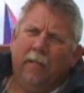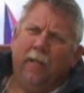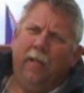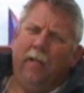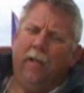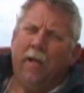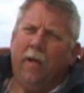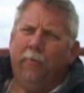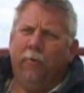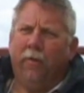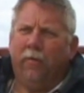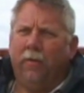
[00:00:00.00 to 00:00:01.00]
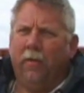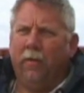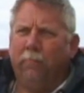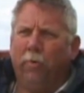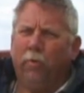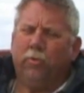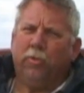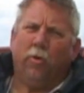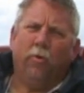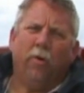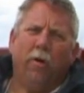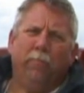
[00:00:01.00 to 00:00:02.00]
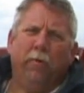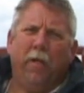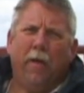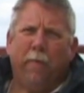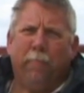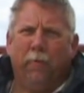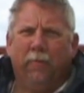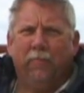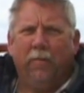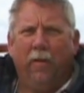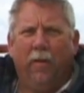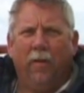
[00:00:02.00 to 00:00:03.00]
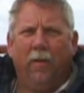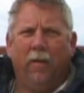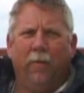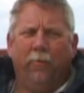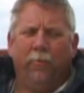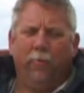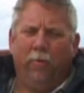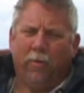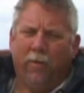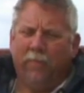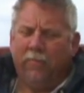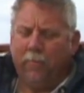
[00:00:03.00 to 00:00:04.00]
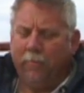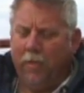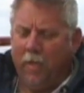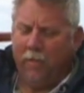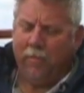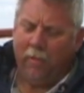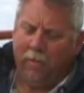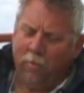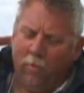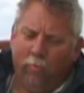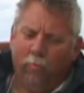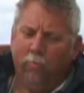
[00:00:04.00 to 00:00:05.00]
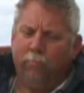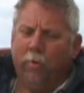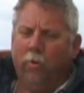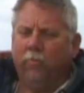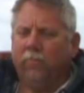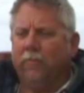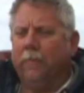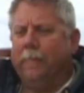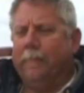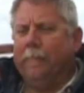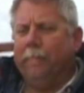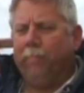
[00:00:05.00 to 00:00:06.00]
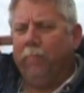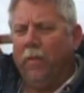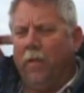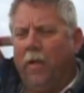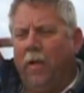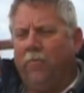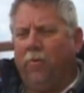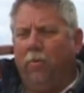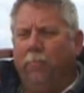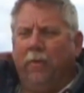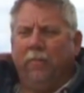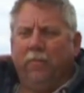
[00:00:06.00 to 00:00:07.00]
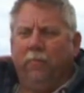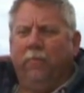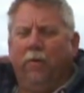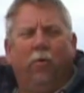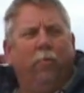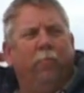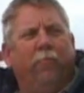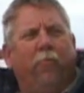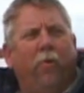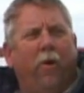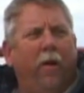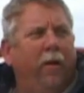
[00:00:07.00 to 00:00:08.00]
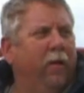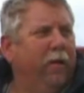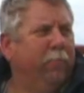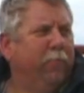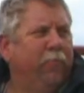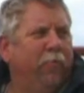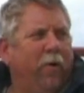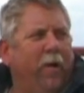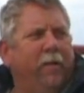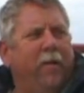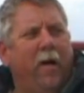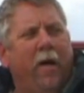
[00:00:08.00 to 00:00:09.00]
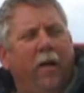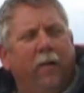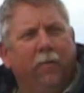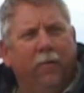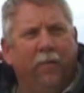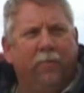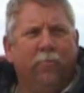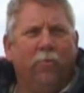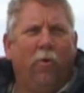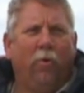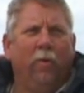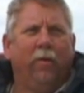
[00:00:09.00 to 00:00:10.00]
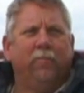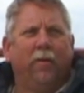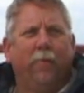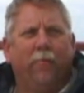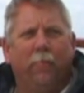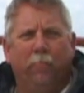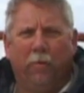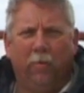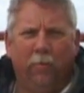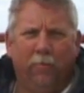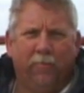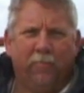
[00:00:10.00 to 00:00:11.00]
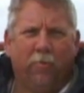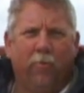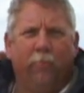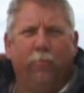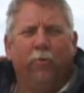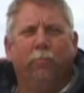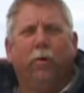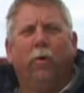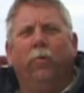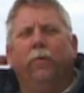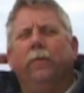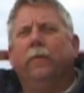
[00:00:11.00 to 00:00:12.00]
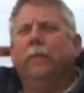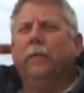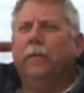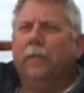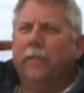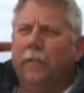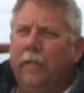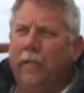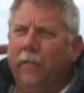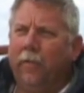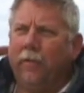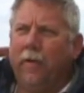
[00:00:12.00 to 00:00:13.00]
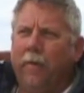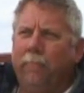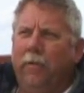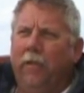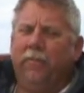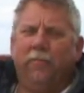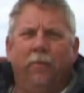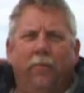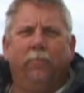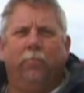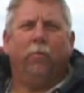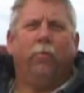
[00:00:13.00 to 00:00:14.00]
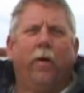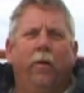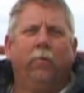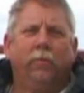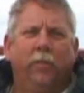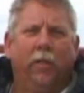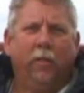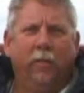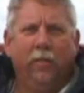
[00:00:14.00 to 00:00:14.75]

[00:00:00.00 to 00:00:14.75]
and he and I were at the boat show around Minneapolis, and we were looking at some of the antique old wood boats. And I told him, I said, you know, before I die or get too old, I said, I want to build or restore a wood boat. And he looked at me and he said, well, why don't you?